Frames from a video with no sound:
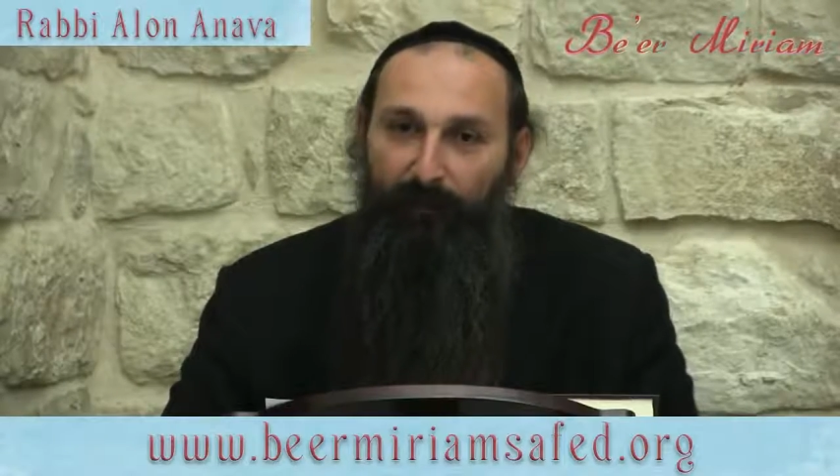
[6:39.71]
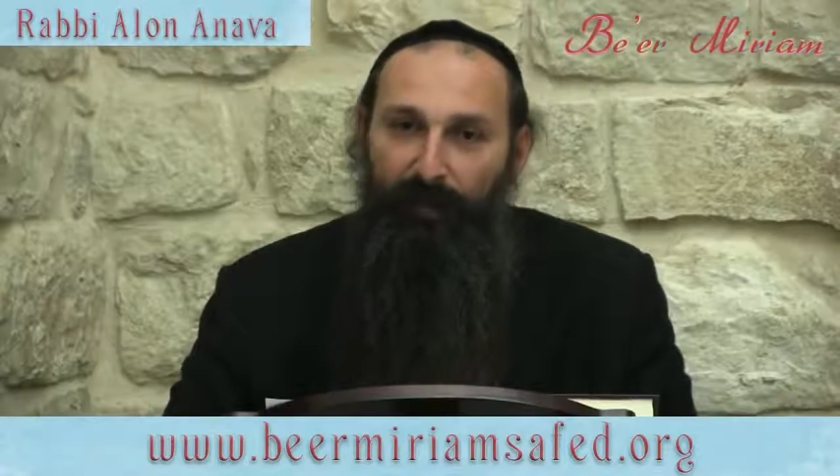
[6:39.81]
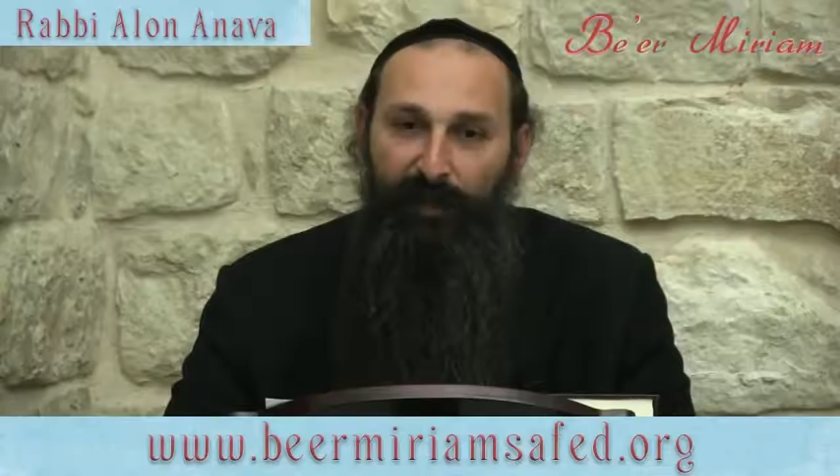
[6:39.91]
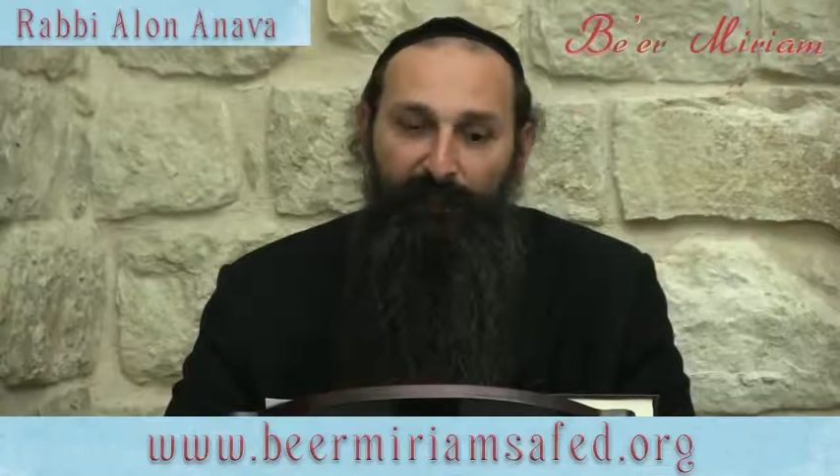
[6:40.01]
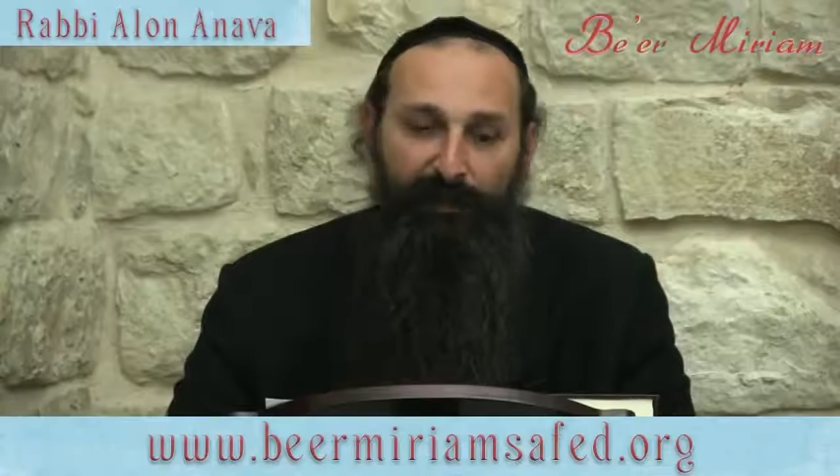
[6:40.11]

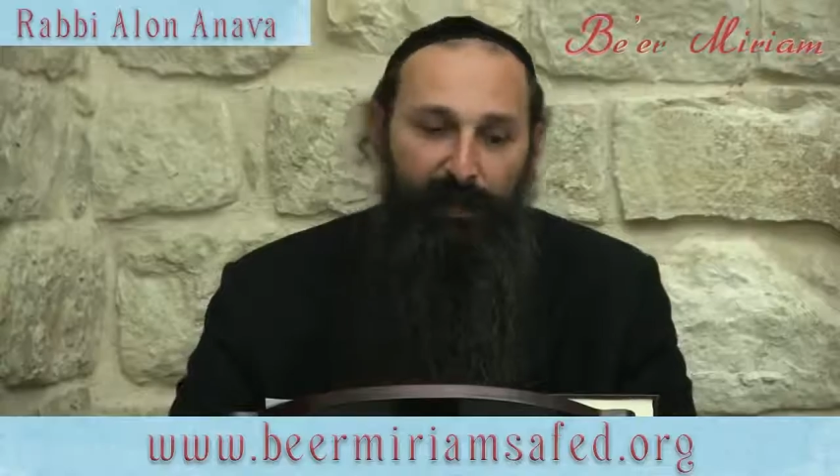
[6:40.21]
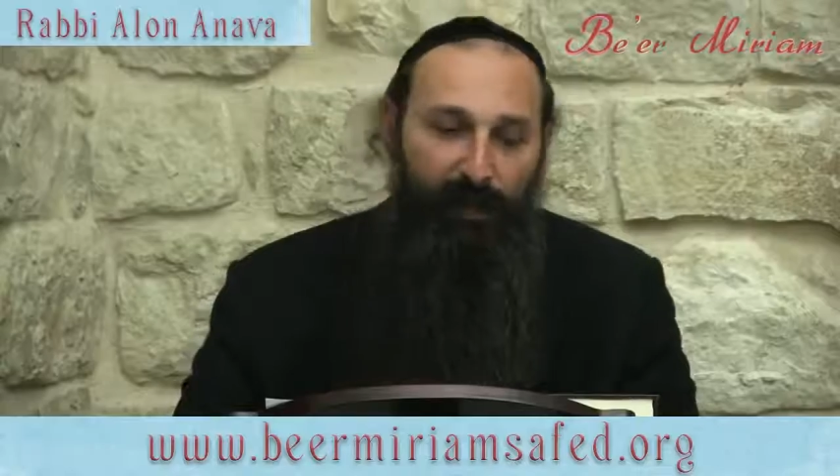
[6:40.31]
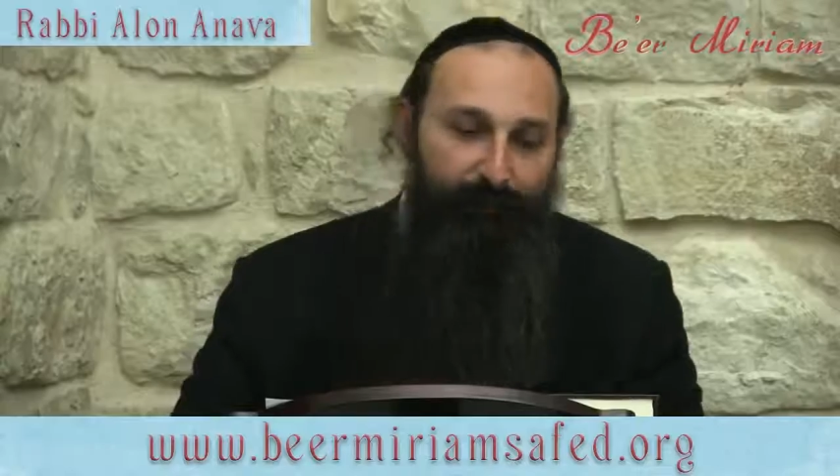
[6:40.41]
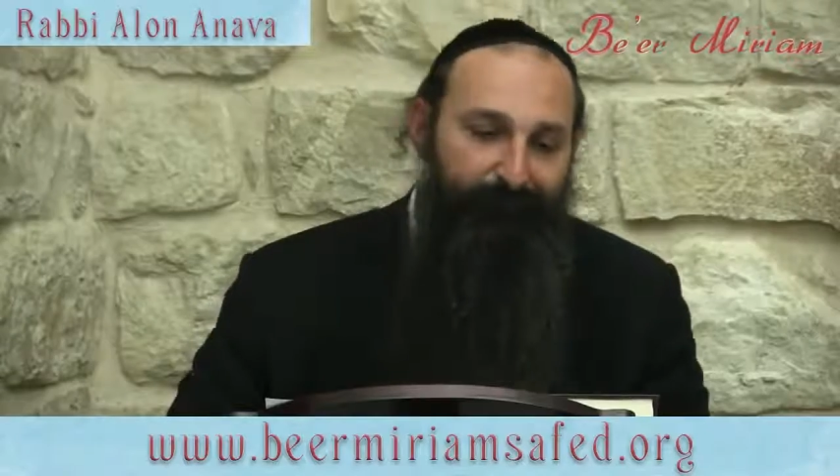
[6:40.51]
But if it's like,